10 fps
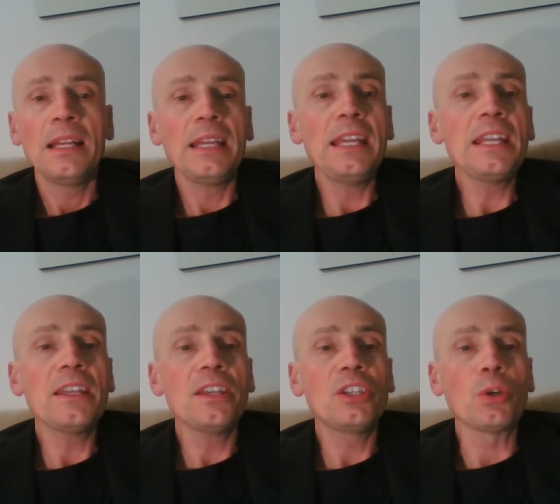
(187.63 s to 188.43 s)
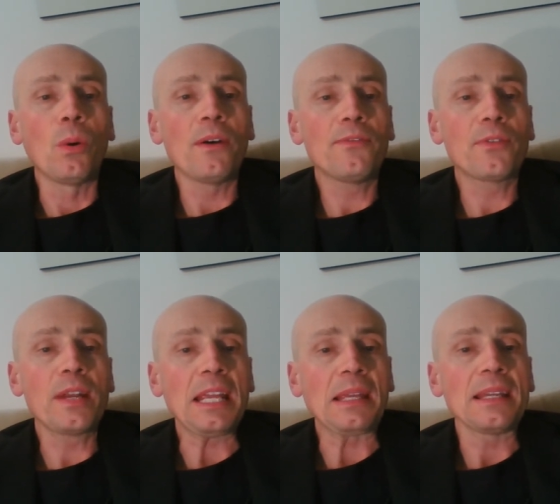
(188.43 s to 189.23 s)
In your
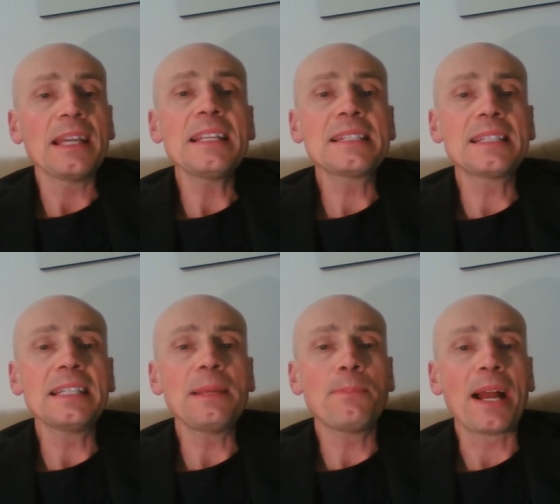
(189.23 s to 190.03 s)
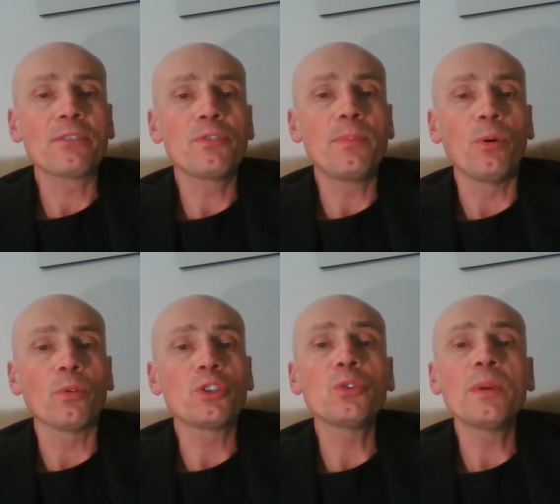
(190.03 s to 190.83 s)
free Instant Impact
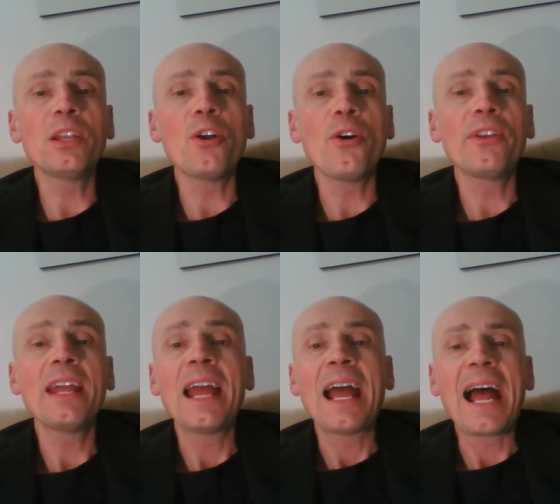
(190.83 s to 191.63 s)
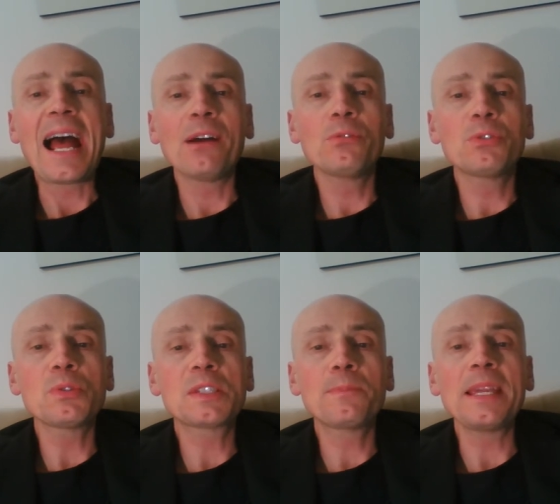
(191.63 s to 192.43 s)
Report, you will learn how to
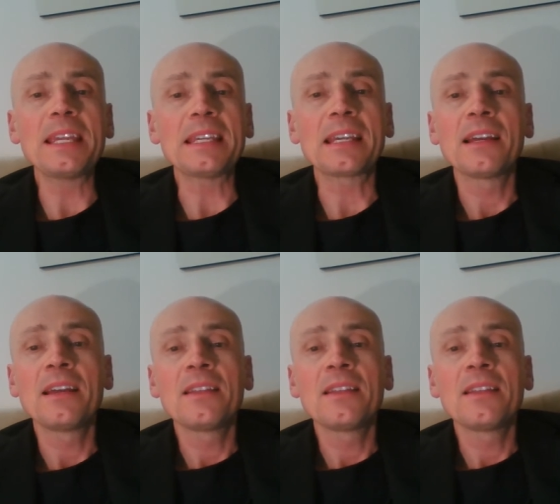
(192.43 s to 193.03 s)
speak